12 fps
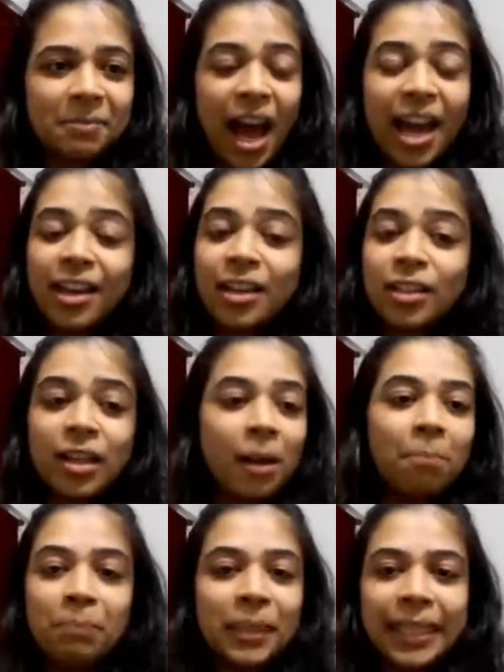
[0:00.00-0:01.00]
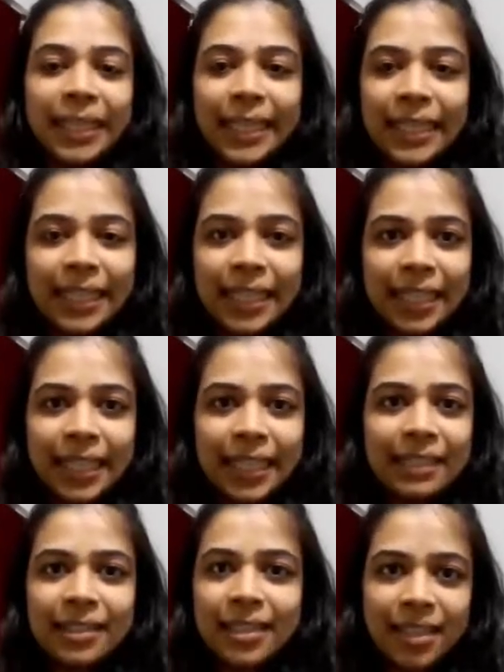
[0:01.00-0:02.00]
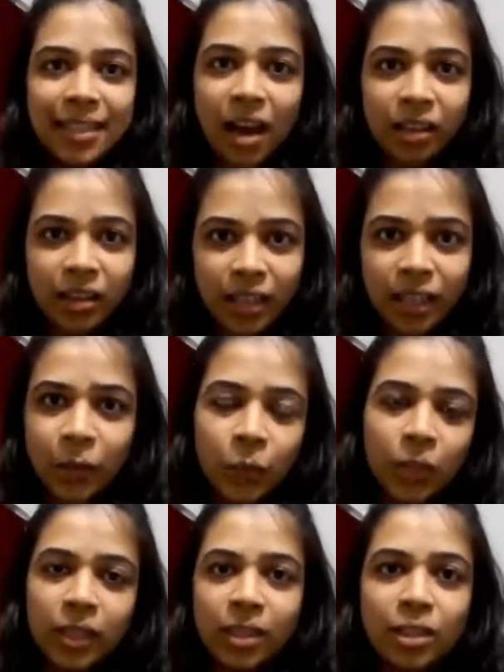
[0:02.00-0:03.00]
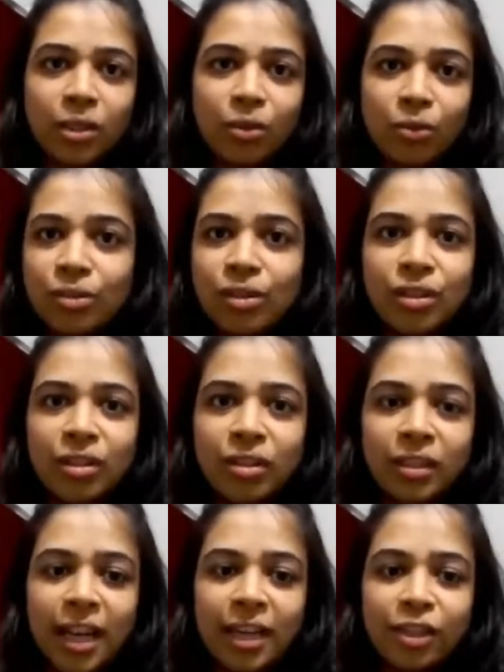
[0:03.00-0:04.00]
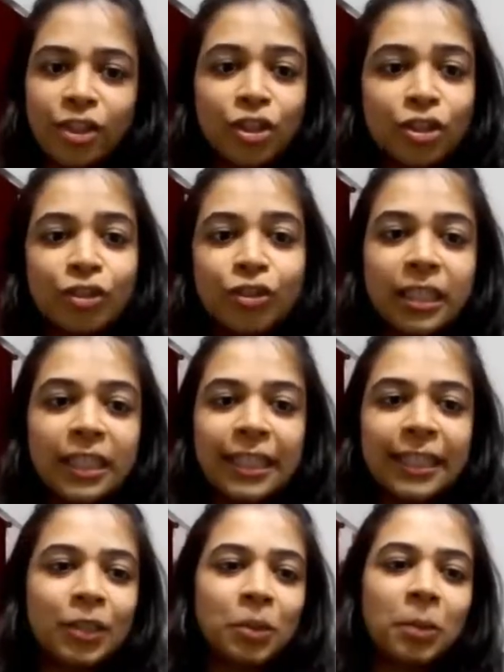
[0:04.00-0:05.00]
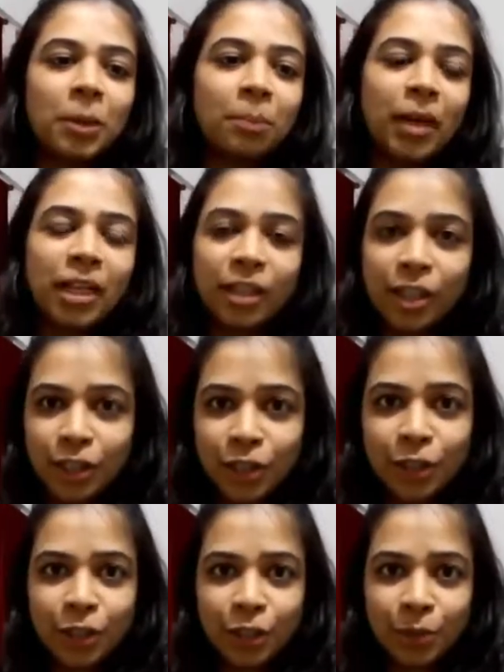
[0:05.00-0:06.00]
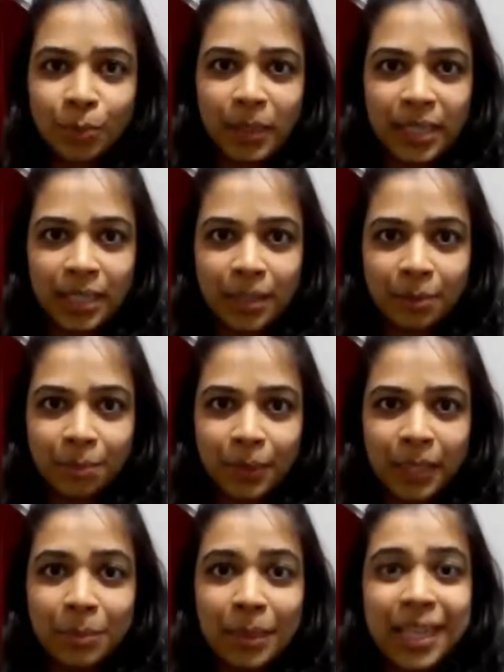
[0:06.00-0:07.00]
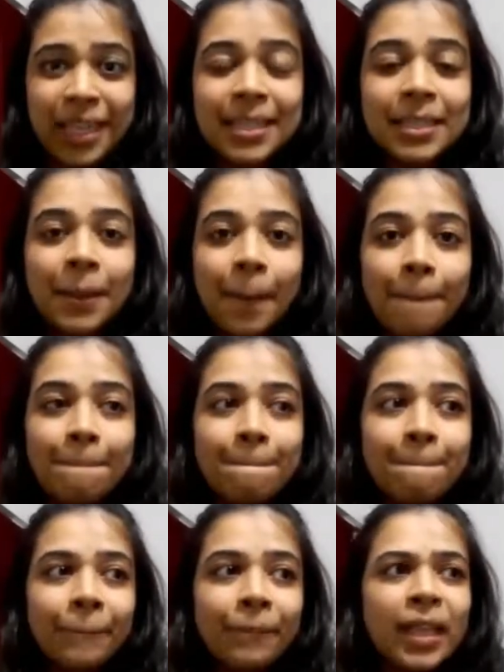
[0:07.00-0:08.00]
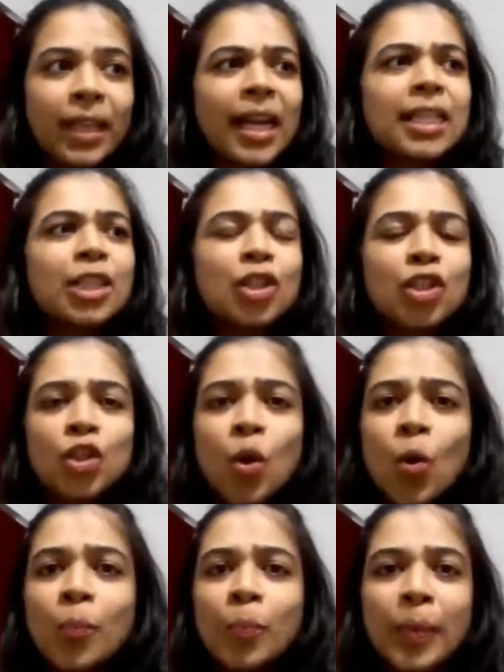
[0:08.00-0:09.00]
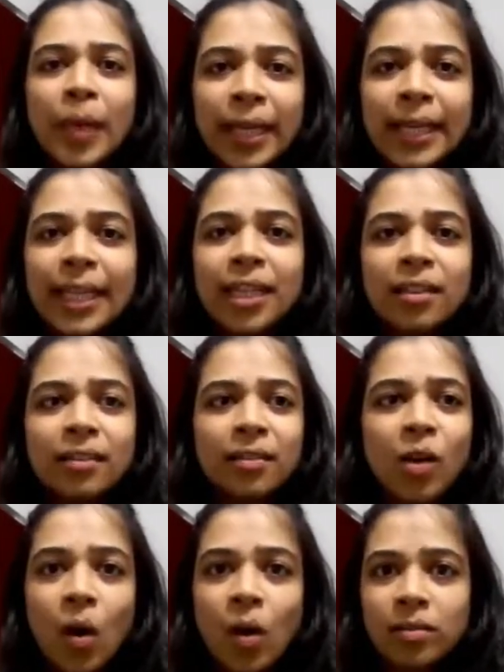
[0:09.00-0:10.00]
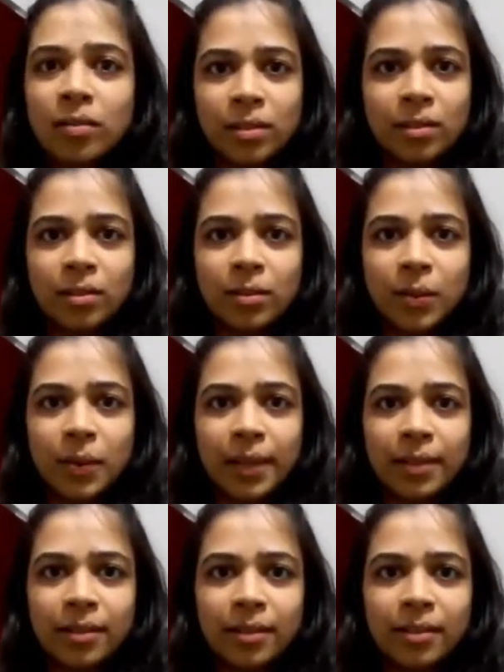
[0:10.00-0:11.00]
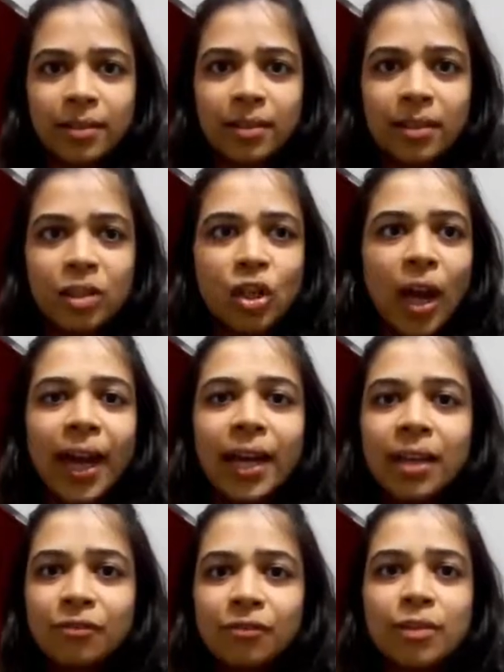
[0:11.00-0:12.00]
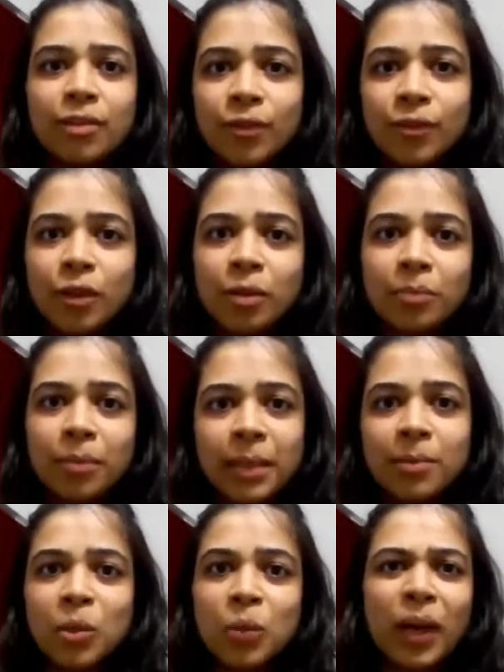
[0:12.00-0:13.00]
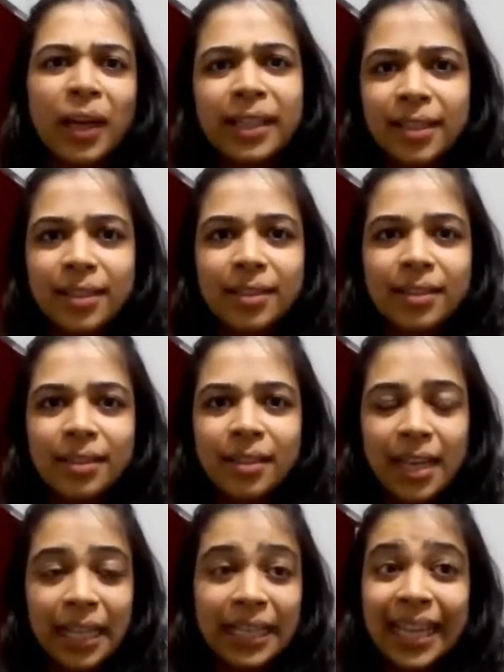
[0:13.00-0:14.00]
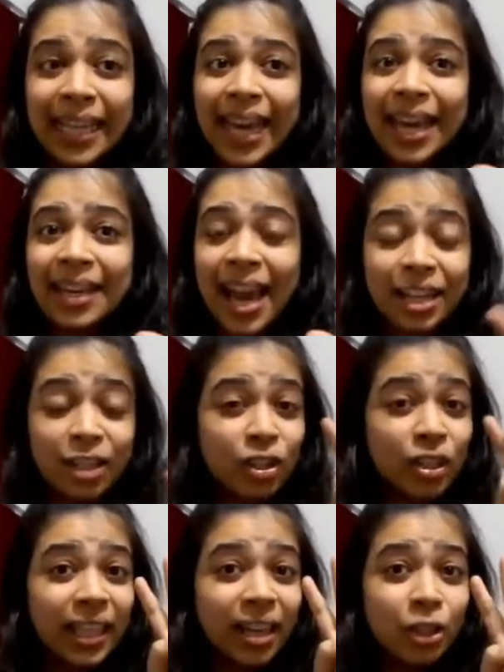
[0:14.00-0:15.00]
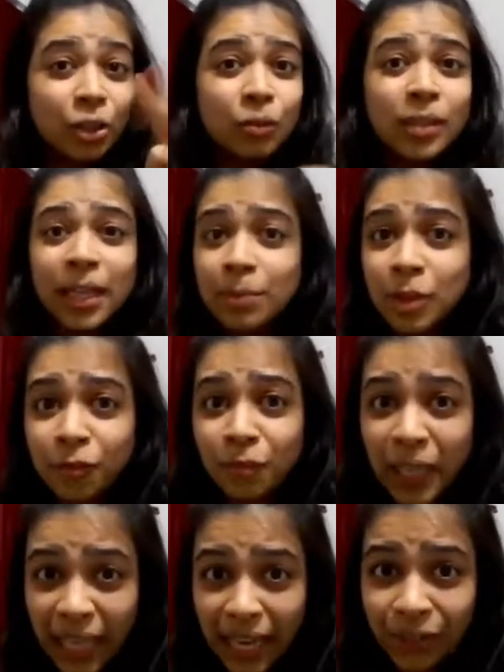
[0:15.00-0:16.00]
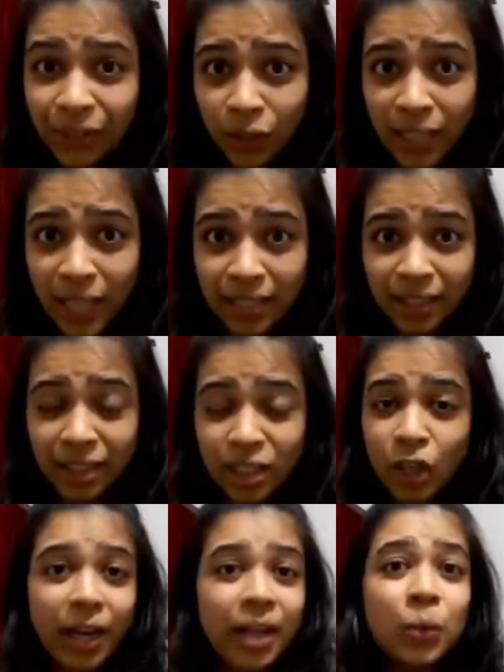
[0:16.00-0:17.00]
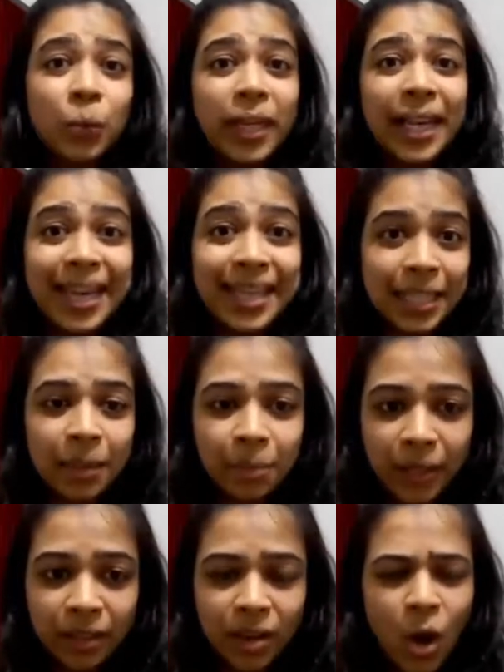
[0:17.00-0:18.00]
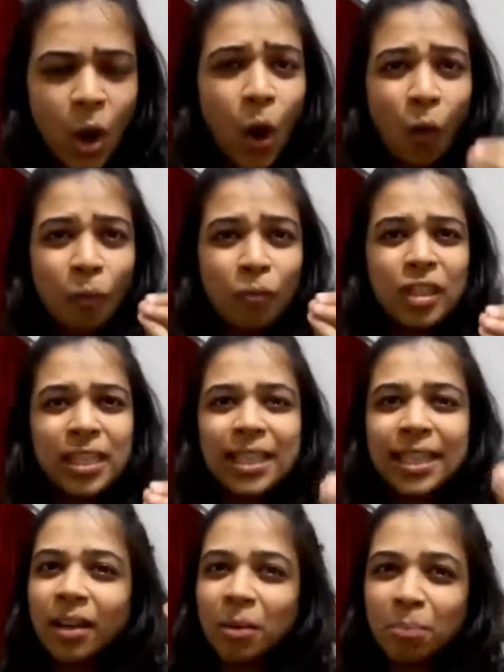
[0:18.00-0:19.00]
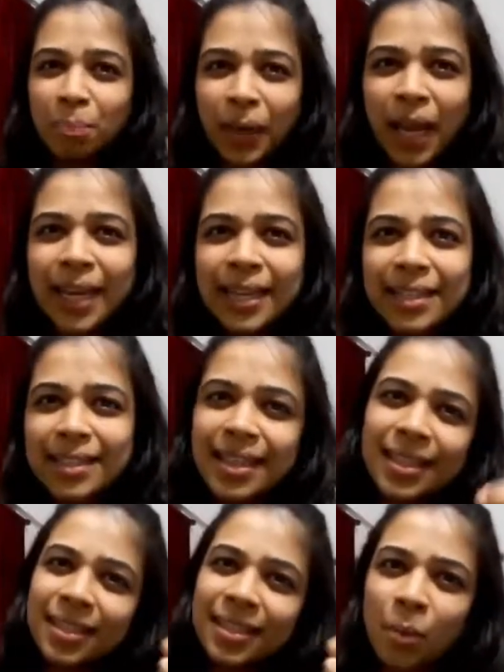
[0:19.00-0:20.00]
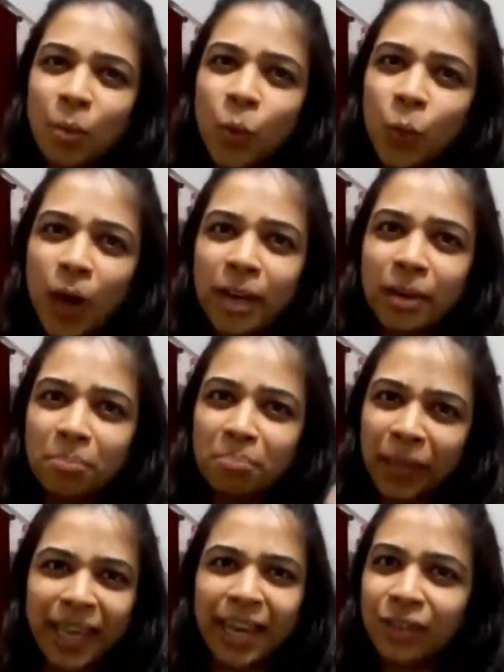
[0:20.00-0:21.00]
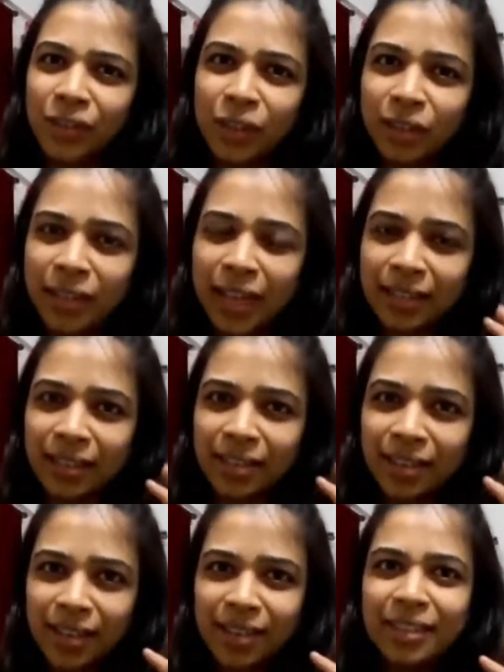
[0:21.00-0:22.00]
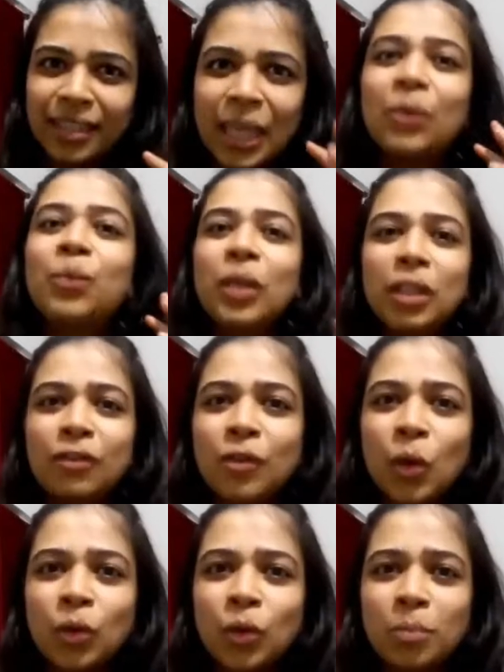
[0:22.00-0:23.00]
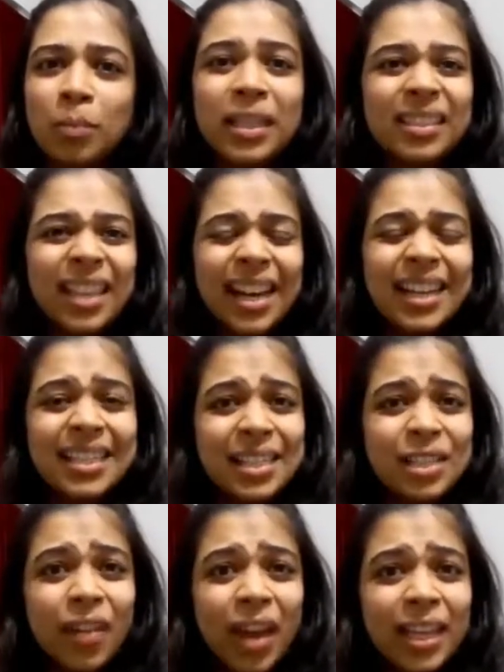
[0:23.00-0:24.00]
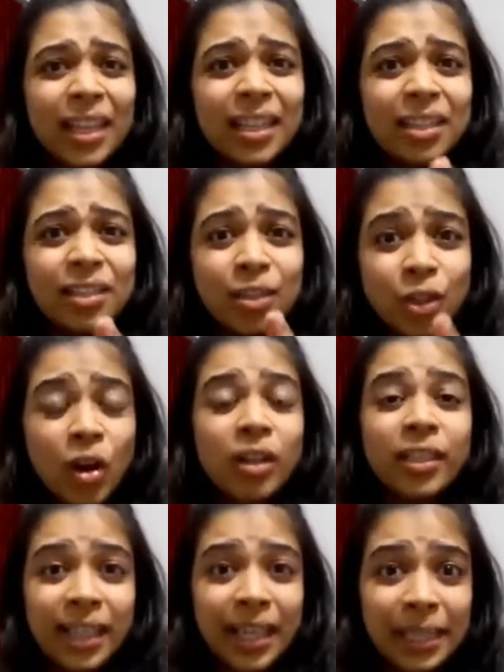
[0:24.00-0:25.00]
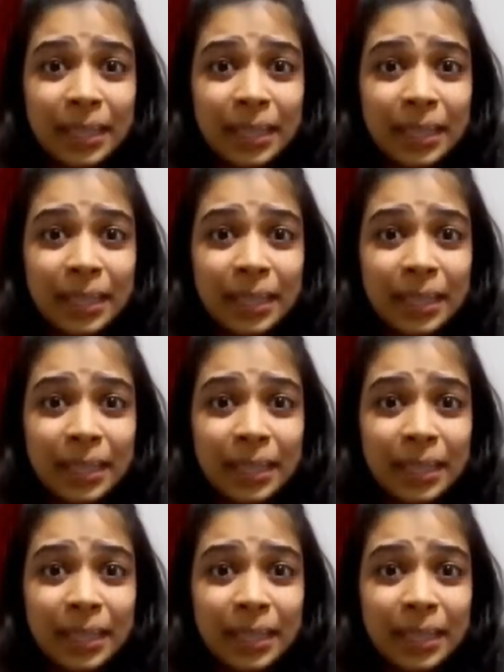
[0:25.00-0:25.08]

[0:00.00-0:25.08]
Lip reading: I completely disagree with this notion that children need to be punished to be disciplined, because there are so many cons to it. The child, first of all, becomes violent. They can actually, there are two types of behavior that the child will exhibit. Obviously, compliance is number one behavior that they will follow, but that is very short